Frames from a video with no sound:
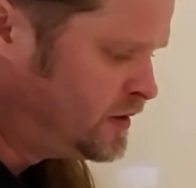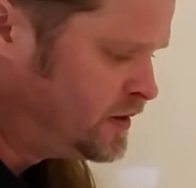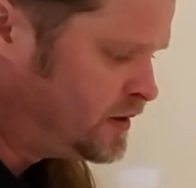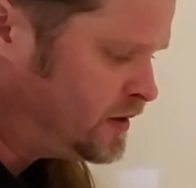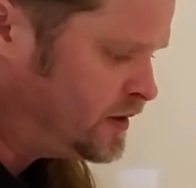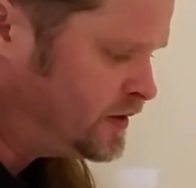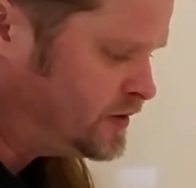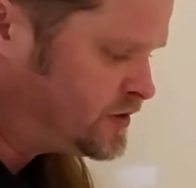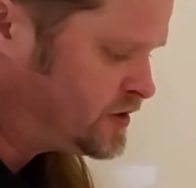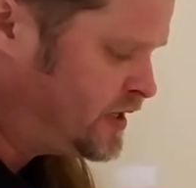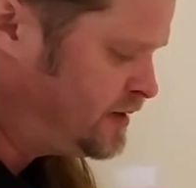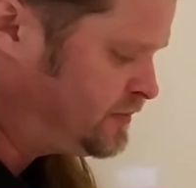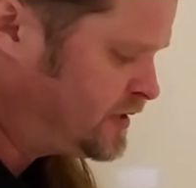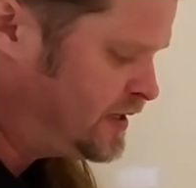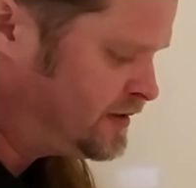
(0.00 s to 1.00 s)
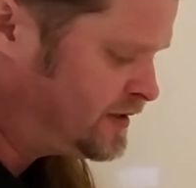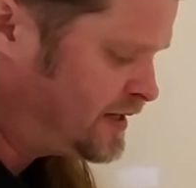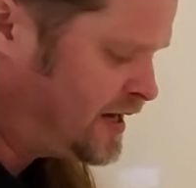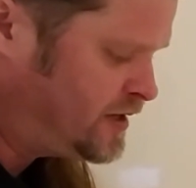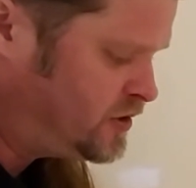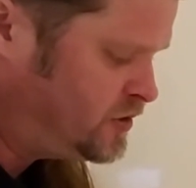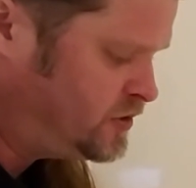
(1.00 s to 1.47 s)
The same thing that
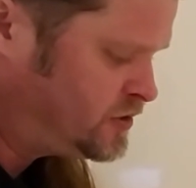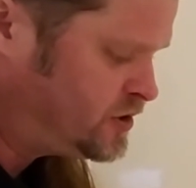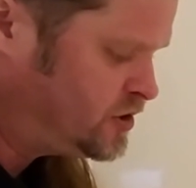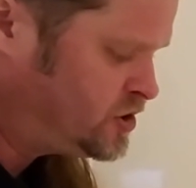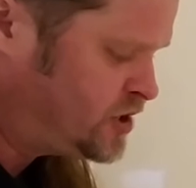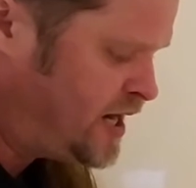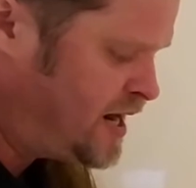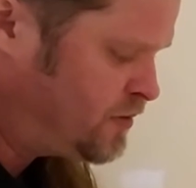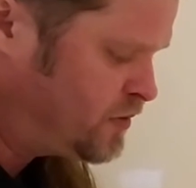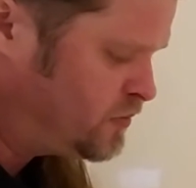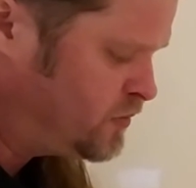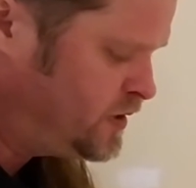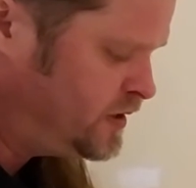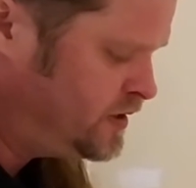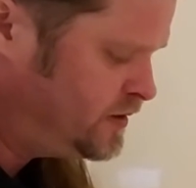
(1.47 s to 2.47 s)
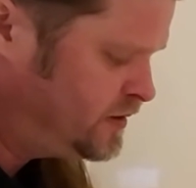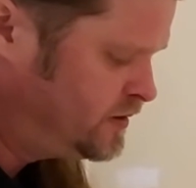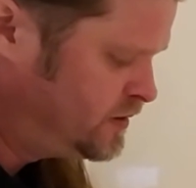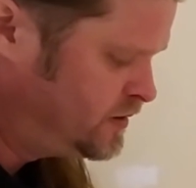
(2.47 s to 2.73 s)
I use to shower with.